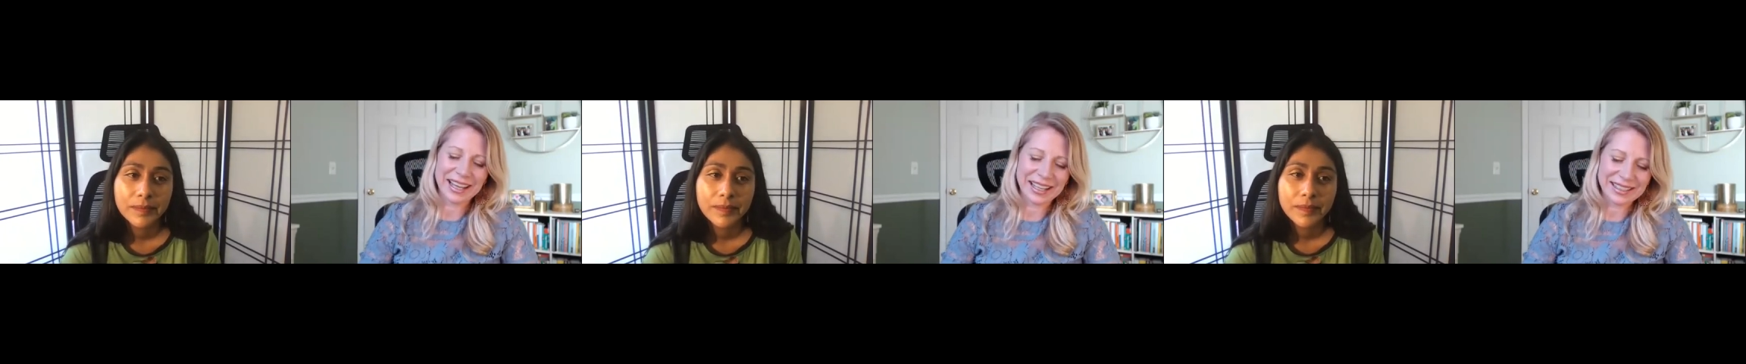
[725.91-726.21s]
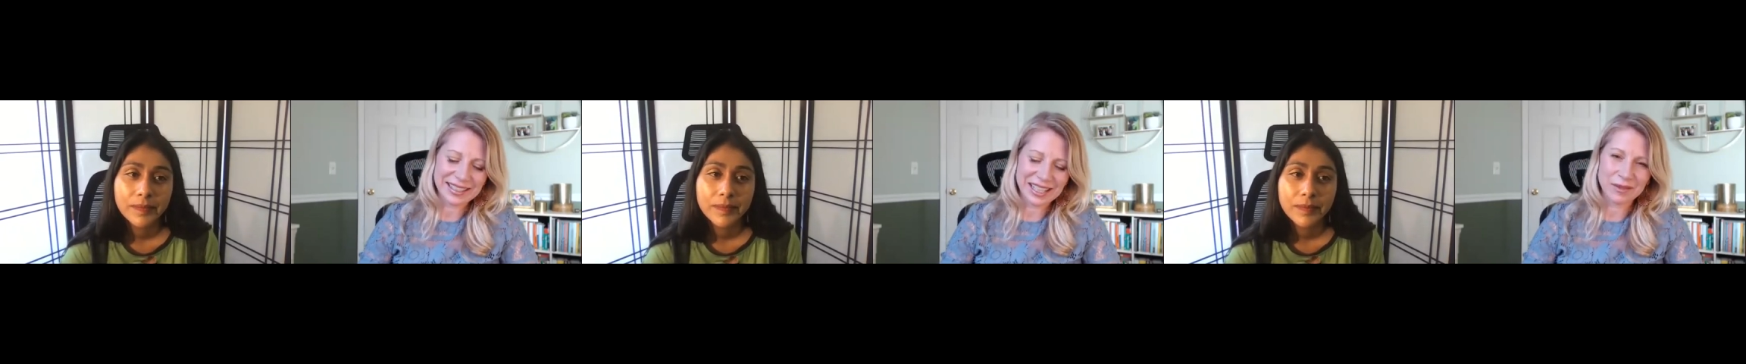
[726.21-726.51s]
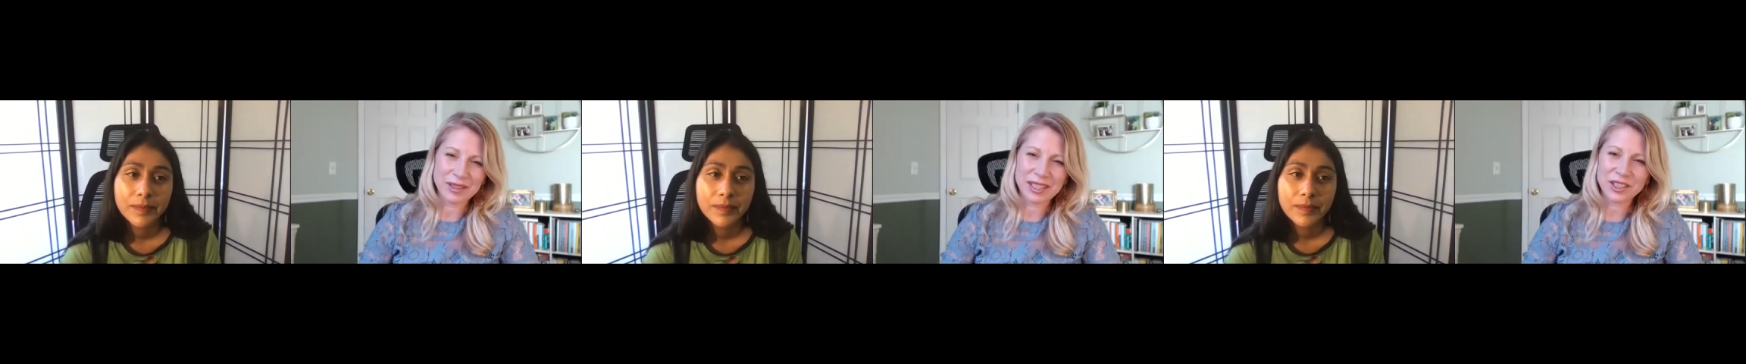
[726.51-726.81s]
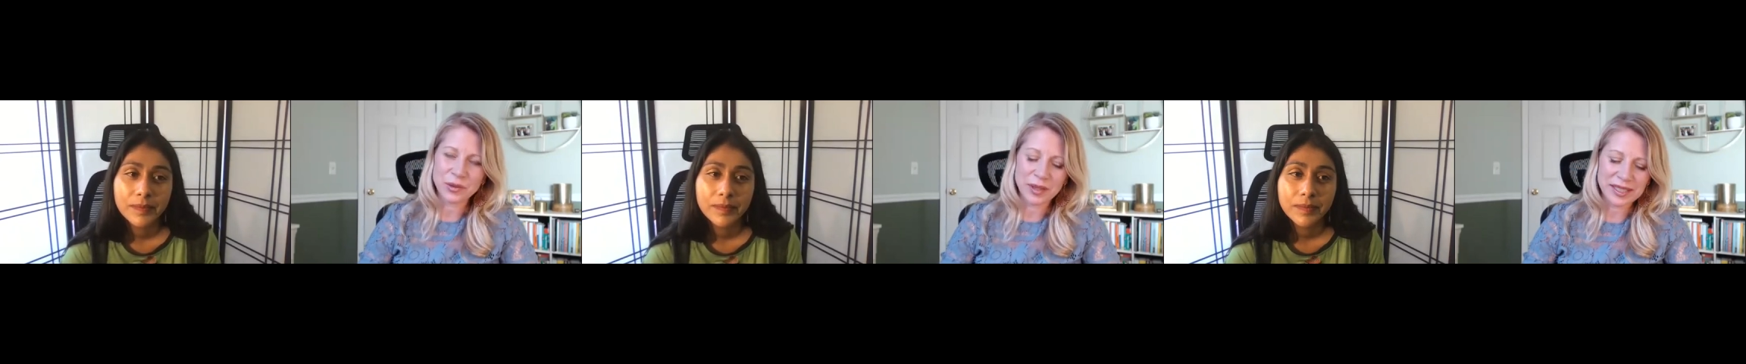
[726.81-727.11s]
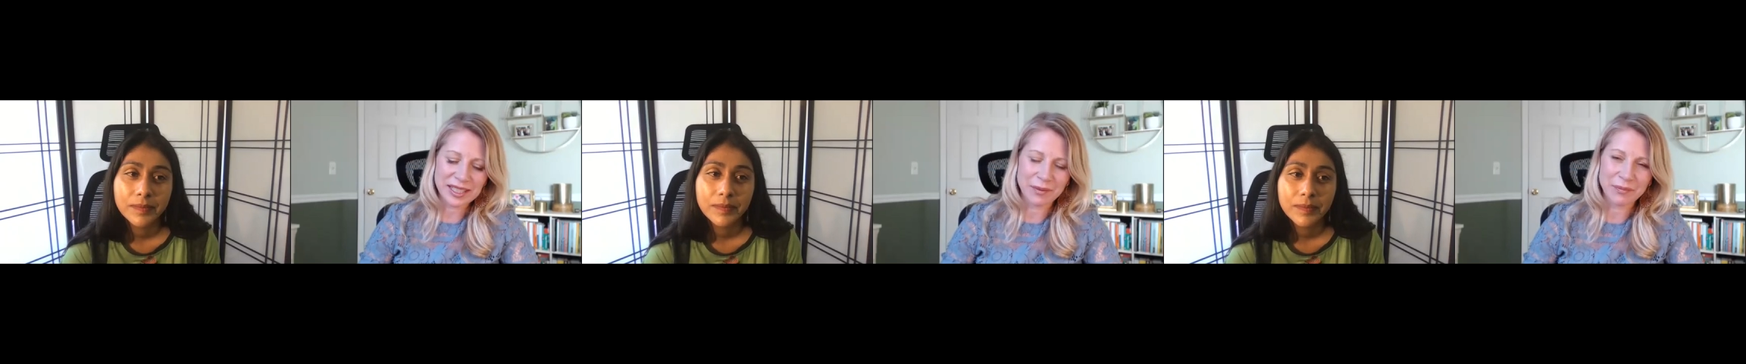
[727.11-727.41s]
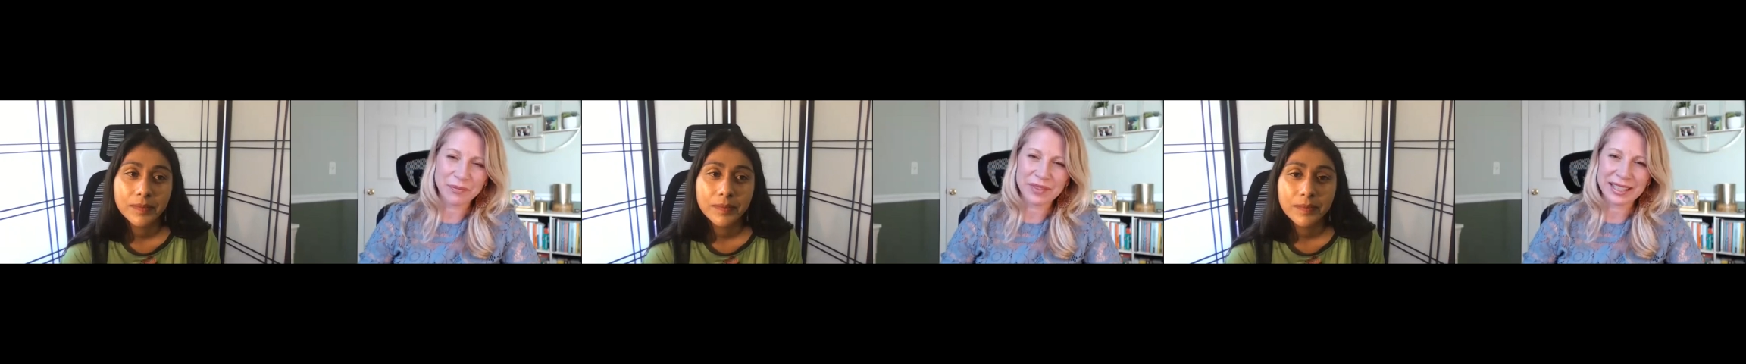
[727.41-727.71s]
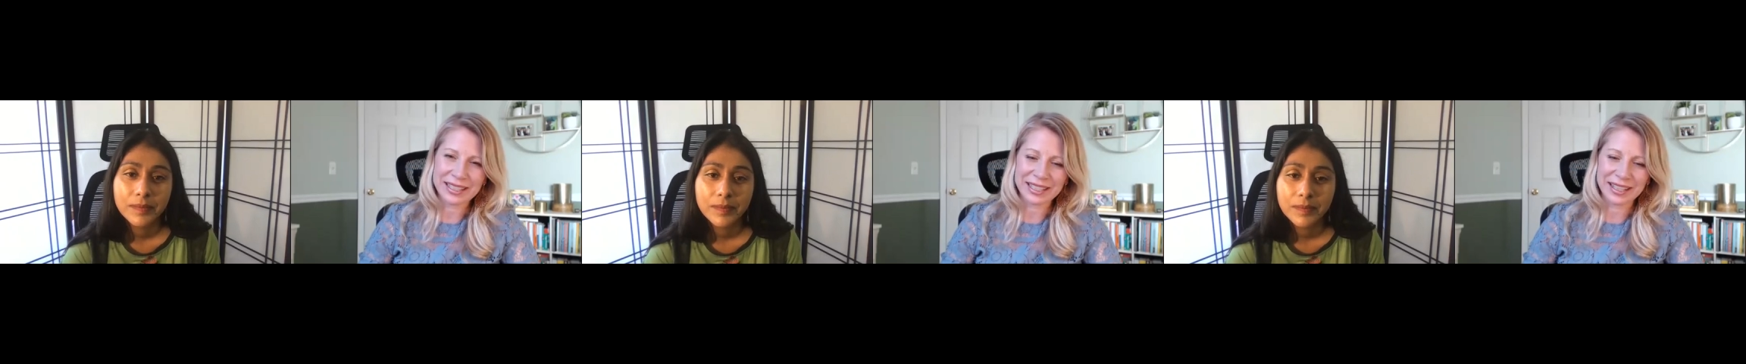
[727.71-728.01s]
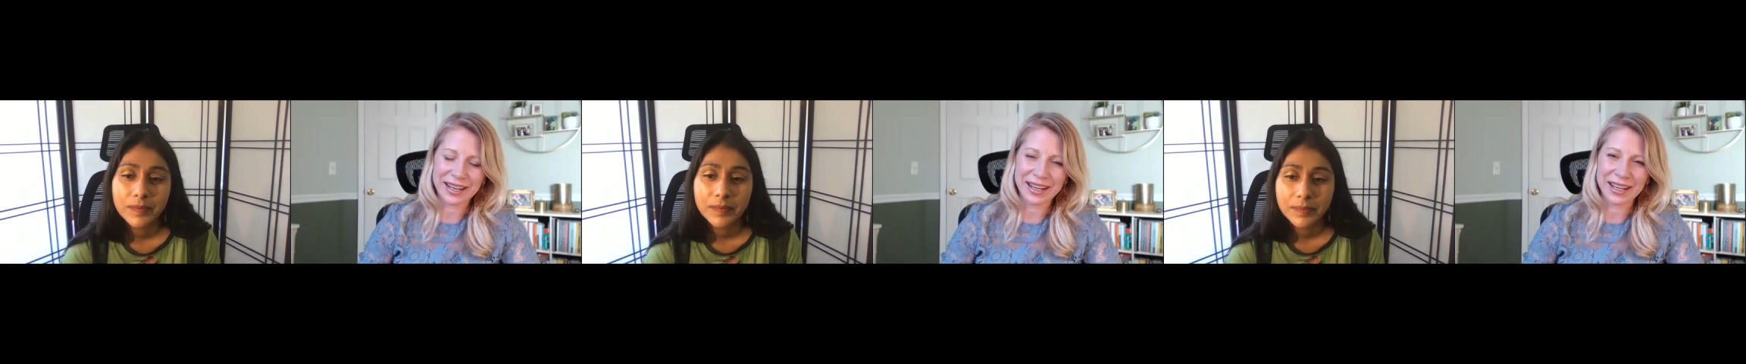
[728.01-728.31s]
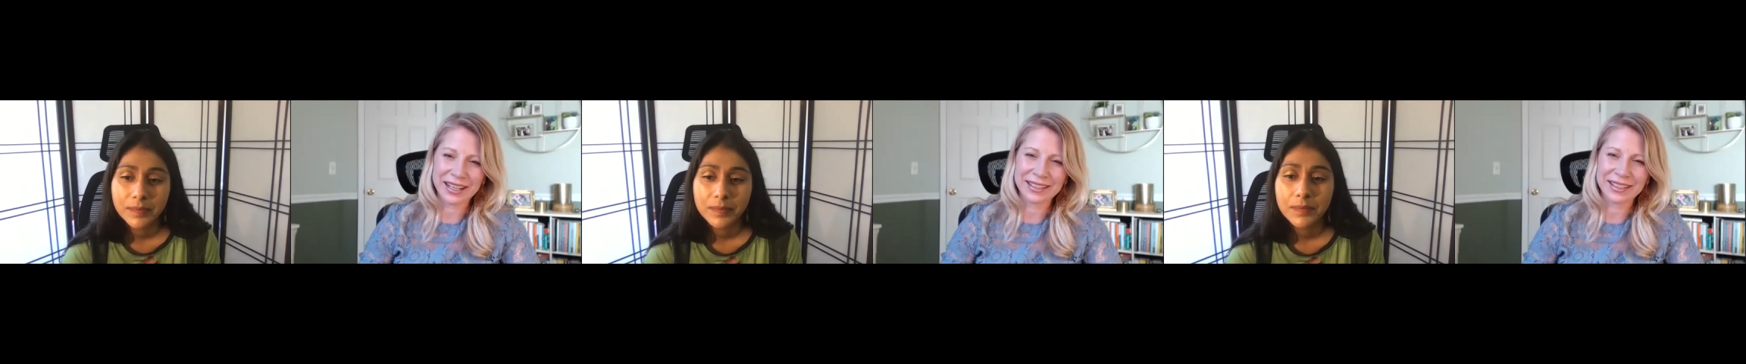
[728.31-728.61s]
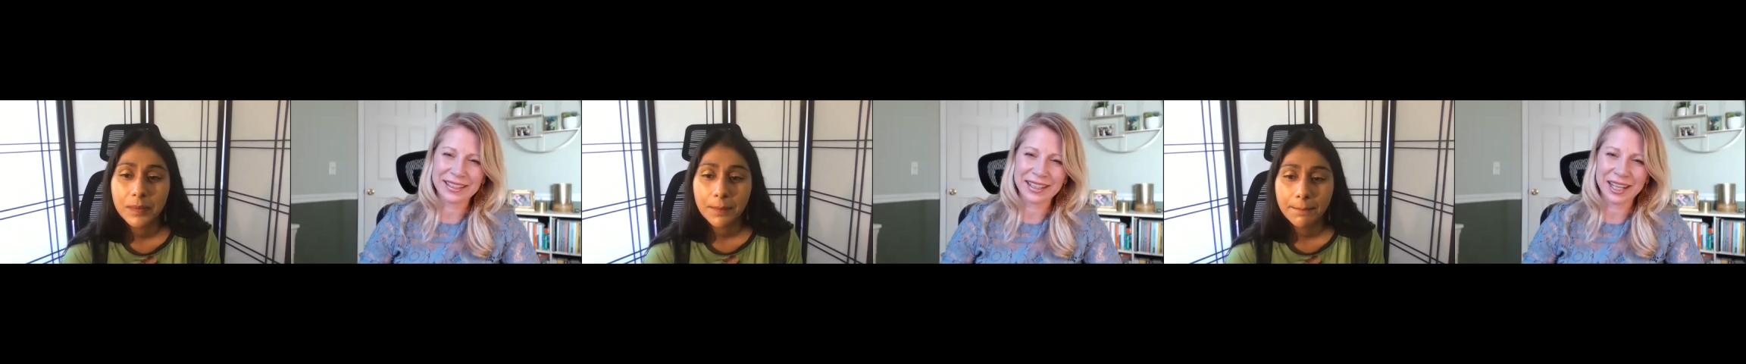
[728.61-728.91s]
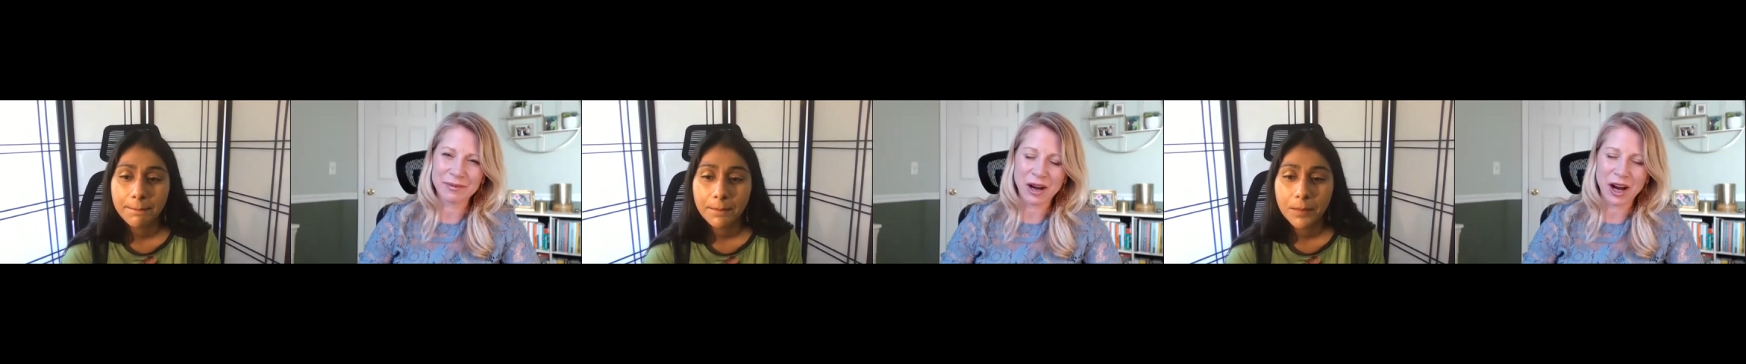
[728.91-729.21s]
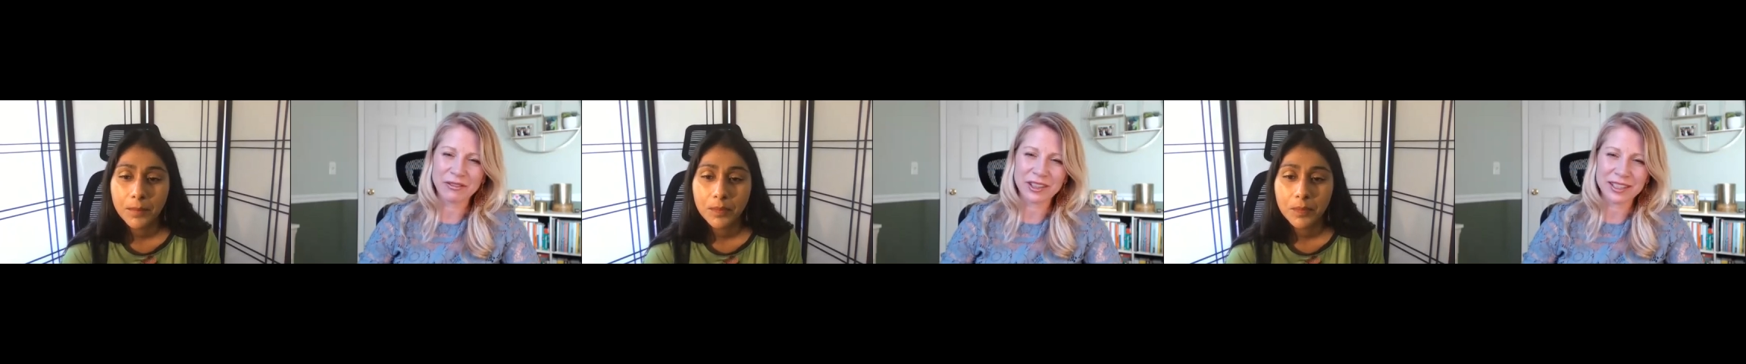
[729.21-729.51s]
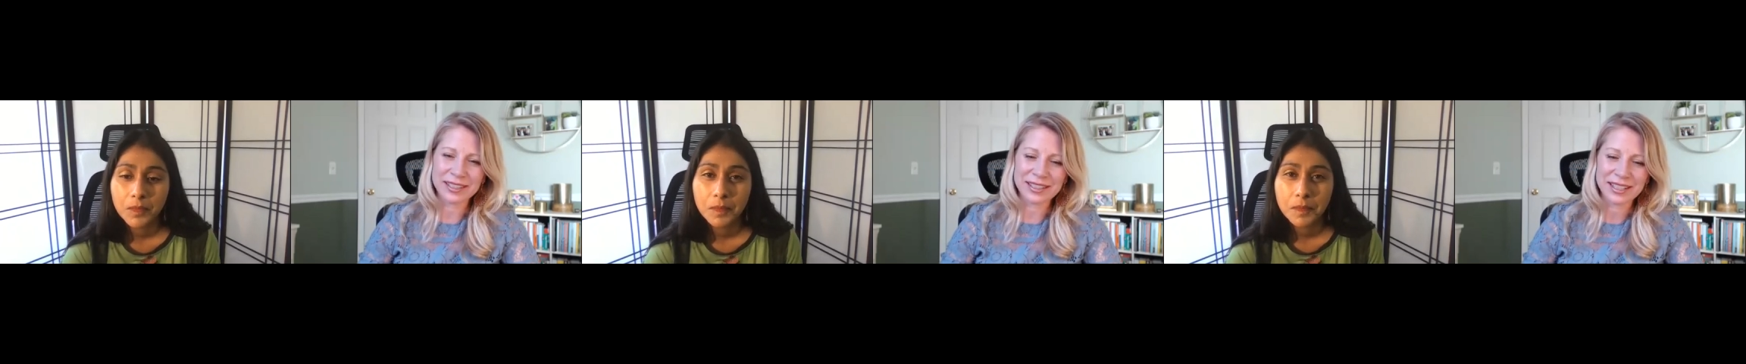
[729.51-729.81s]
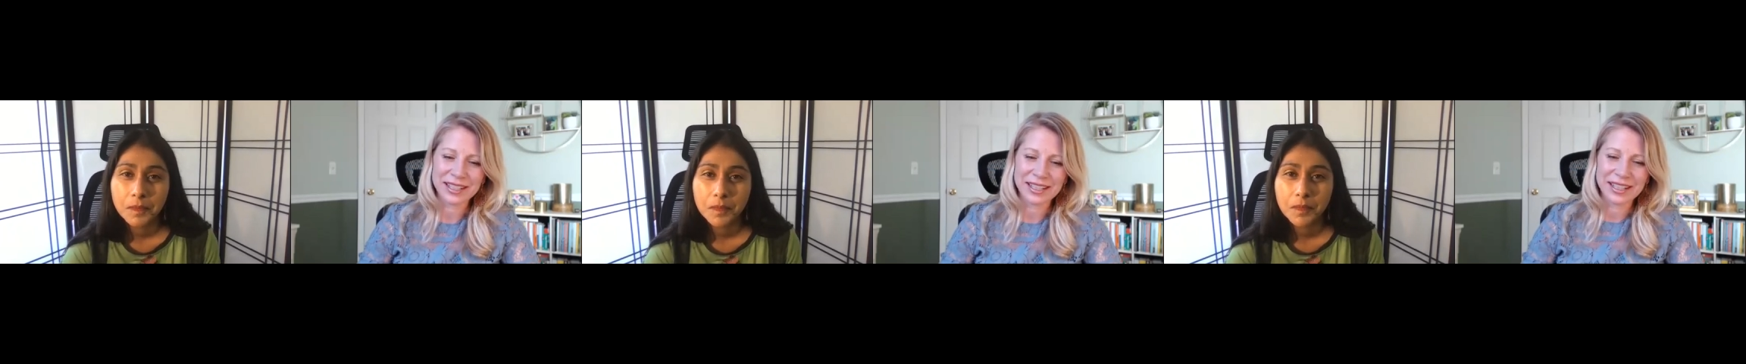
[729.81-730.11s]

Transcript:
Speaker 1: and such wisdom that Thich Nhat Hanh offers.